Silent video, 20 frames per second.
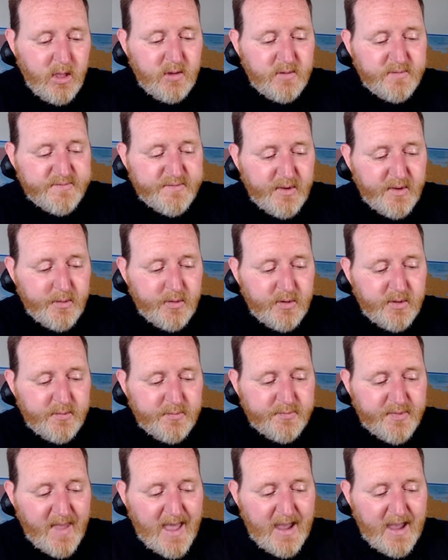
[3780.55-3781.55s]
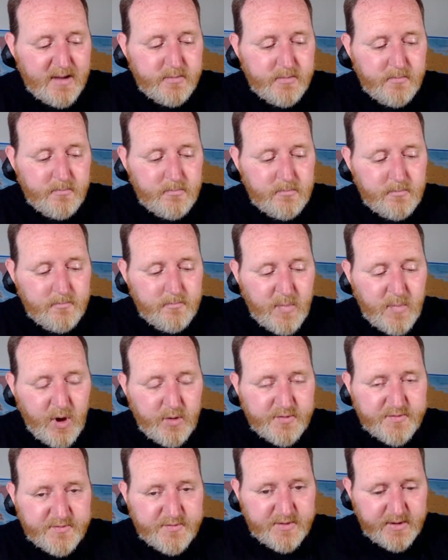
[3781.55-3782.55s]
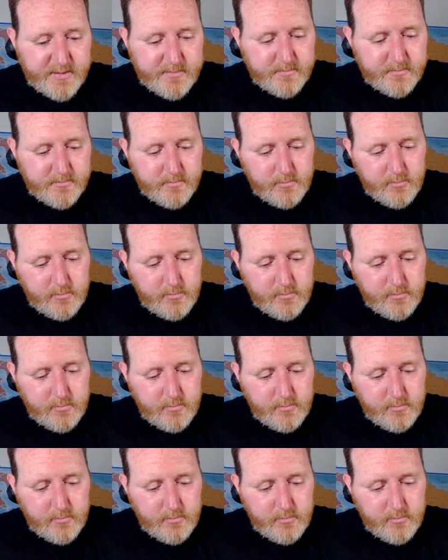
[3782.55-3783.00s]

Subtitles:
So that motion